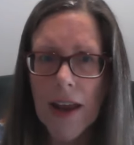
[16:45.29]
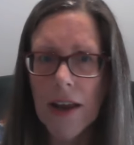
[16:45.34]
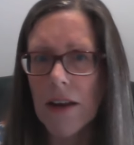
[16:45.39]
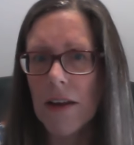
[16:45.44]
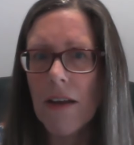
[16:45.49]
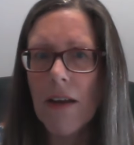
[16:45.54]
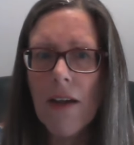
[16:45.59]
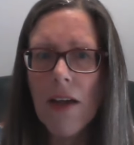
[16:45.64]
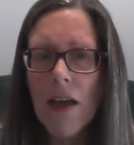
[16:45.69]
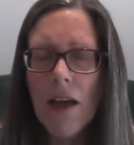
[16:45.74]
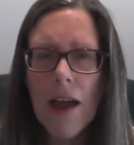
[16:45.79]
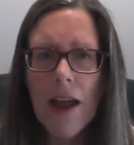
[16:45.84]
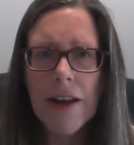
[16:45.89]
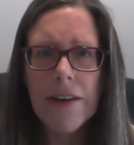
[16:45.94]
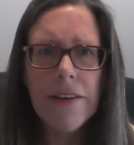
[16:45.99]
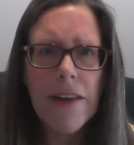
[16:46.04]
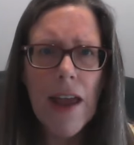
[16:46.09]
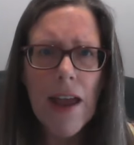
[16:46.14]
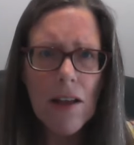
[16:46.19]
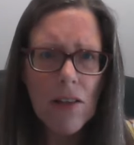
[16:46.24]
And
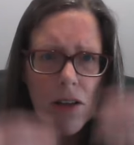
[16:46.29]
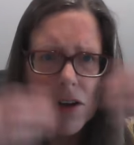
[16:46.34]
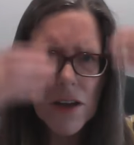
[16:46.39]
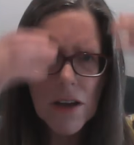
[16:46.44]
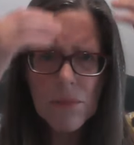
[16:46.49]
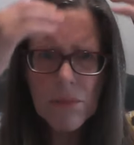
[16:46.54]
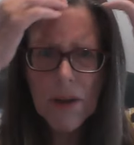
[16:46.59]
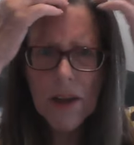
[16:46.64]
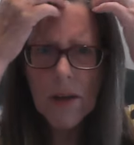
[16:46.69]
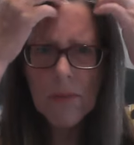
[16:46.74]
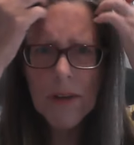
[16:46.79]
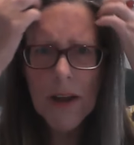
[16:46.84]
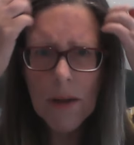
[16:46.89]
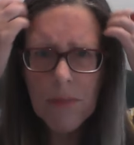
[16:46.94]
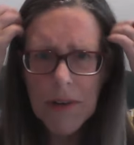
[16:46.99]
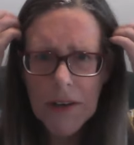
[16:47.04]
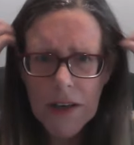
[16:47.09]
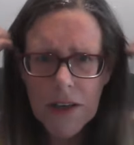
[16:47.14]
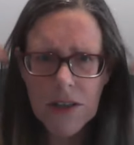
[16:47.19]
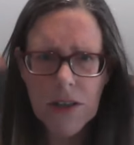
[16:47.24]
now look at me, I'm
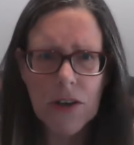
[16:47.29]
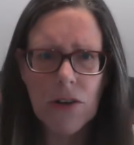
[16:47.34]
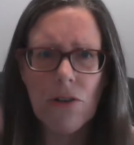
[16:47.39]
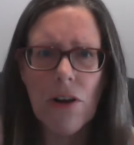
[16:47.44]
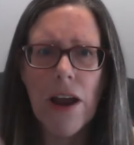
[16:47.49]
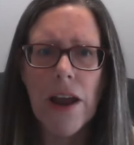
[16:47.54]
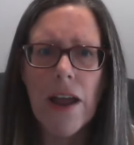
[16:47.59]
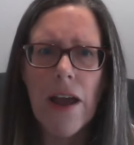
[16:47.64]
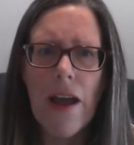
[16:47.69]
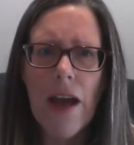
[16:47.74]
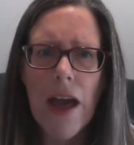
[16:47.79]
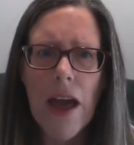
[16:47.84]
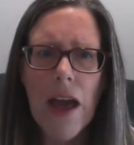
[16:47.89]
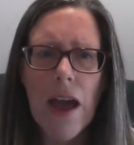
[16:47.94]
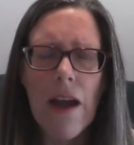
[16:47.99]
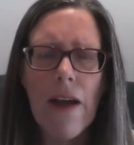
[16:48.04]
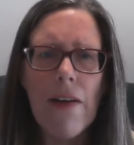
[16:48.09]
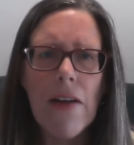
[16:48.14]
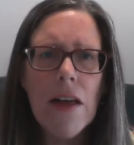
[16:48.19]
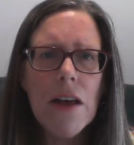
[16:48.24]
coming into grey
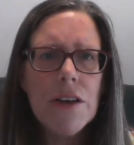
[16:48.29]
hair.